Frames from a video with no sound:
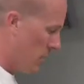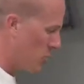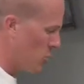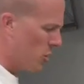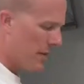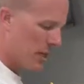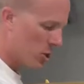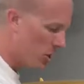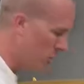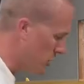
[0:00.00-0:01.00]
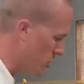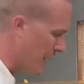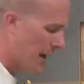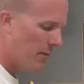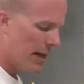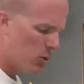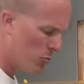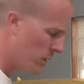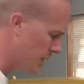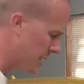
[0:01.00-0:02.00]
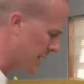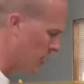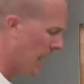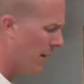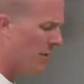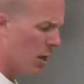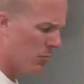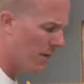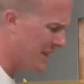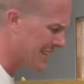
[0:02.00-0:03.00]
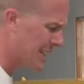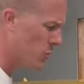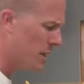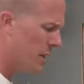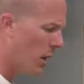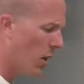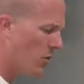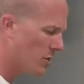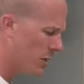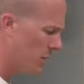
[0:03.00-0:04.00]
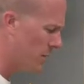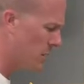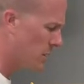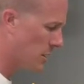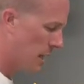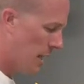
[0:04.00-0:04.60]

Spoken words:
So you want to make sure that you have that lubricity, you have that buffing liquid on the surface.